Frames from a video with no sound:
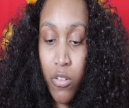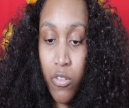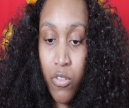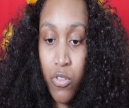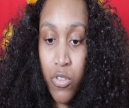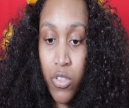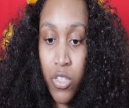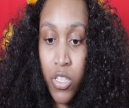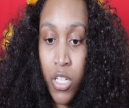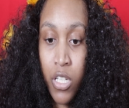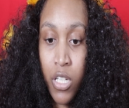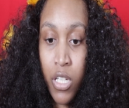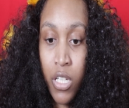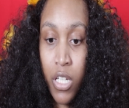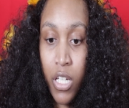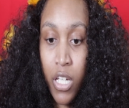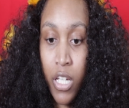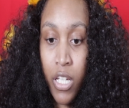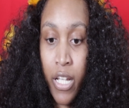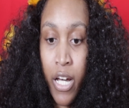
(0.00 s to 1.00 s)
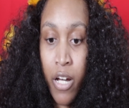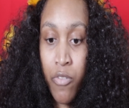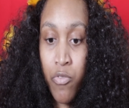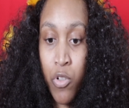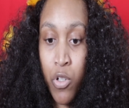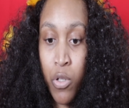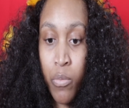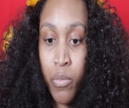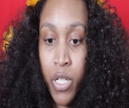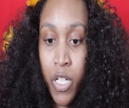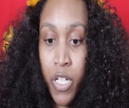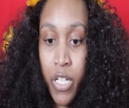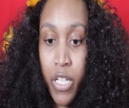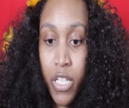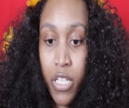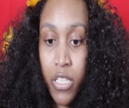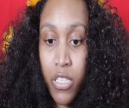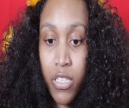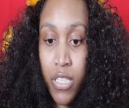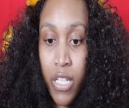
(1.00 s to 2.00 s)
you see in
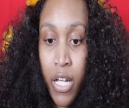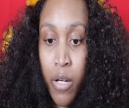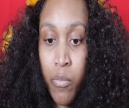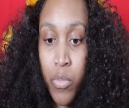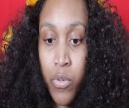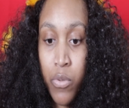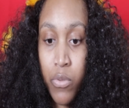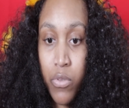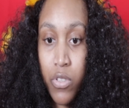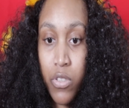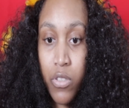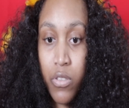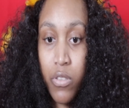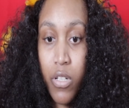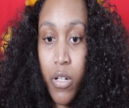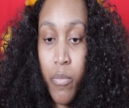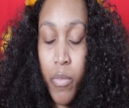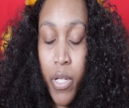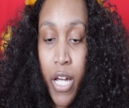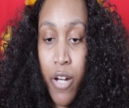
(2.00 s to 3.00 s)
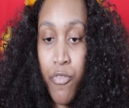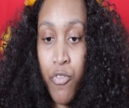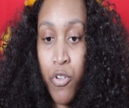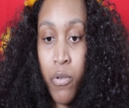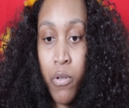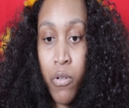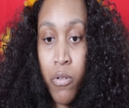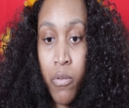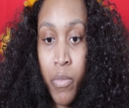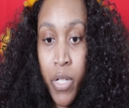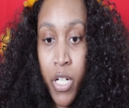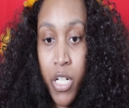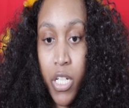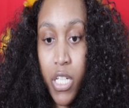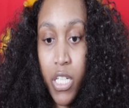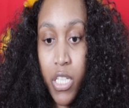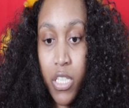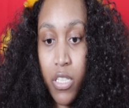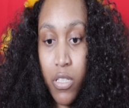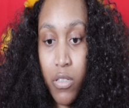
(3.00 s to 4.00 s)
Afro-American
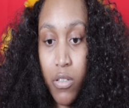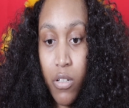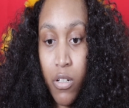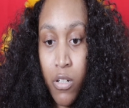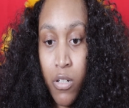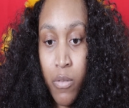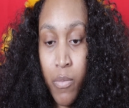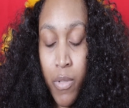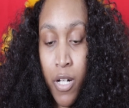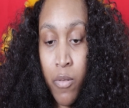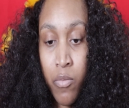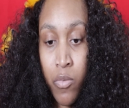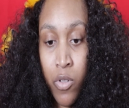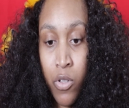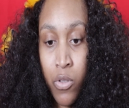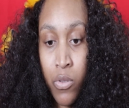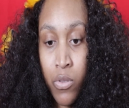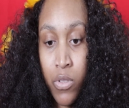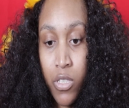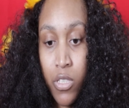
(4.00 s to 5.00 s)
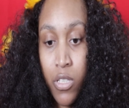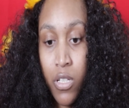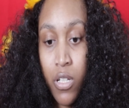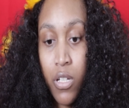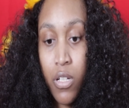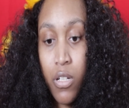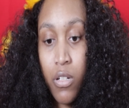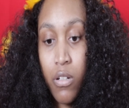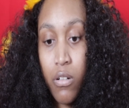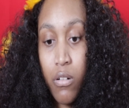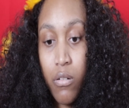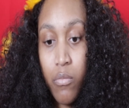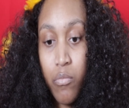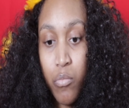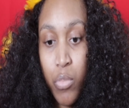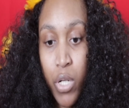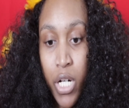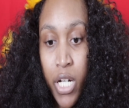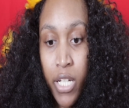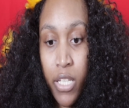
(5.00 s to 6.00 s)
Afro-American uploads,
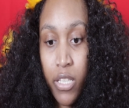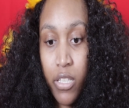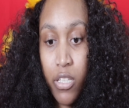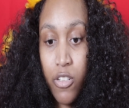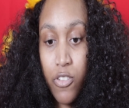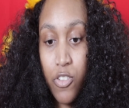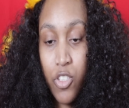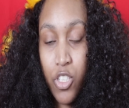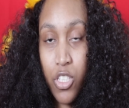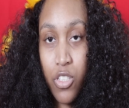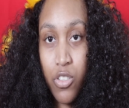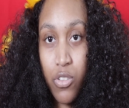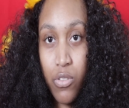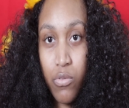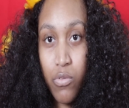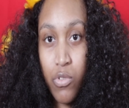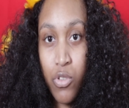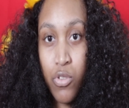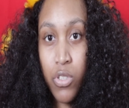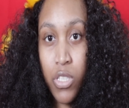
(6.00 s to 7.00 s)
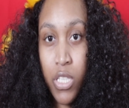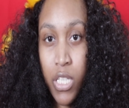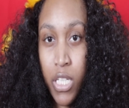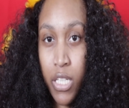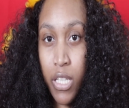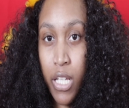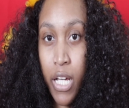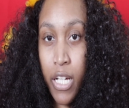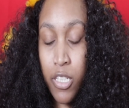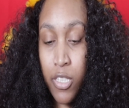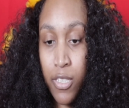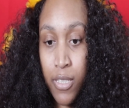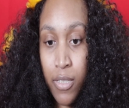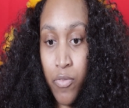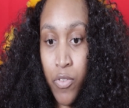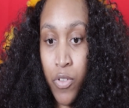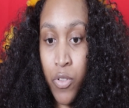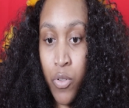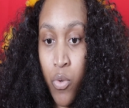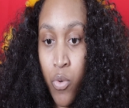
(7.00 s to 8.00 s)
but they're just usually in like
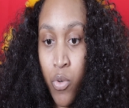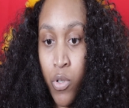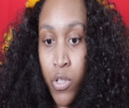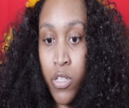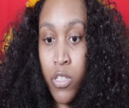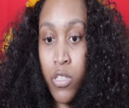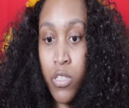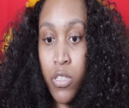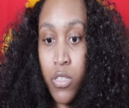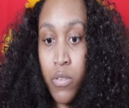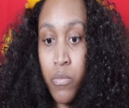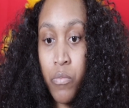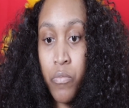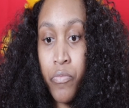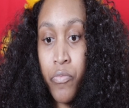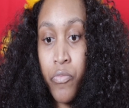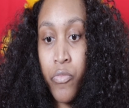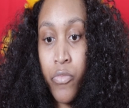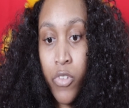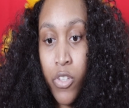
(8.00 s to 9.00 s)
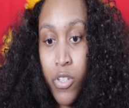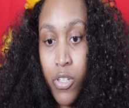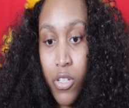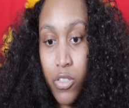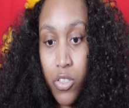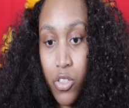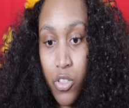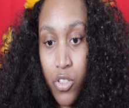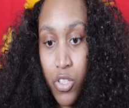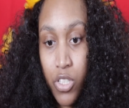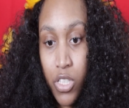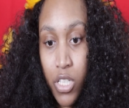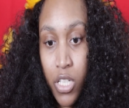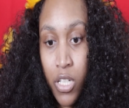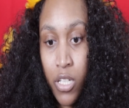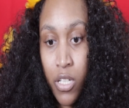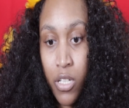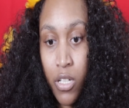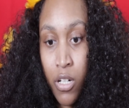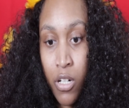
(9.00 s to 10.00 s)
different orders. So you
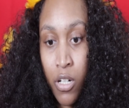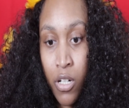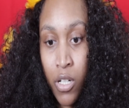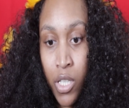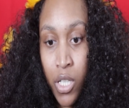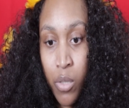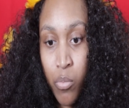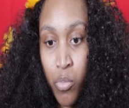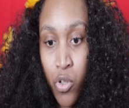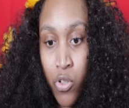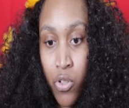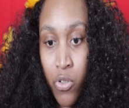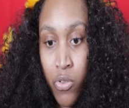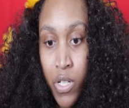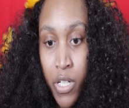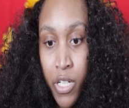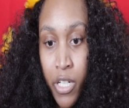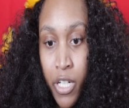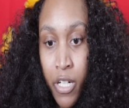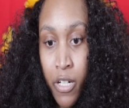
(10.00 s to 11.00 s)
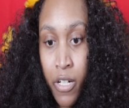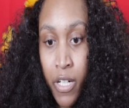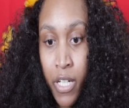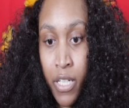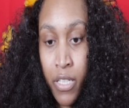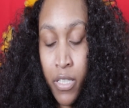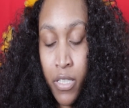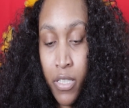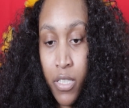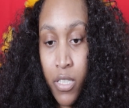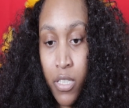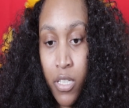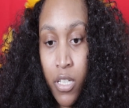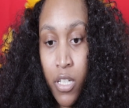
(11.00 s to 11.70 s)
see the Proto-Hungarians,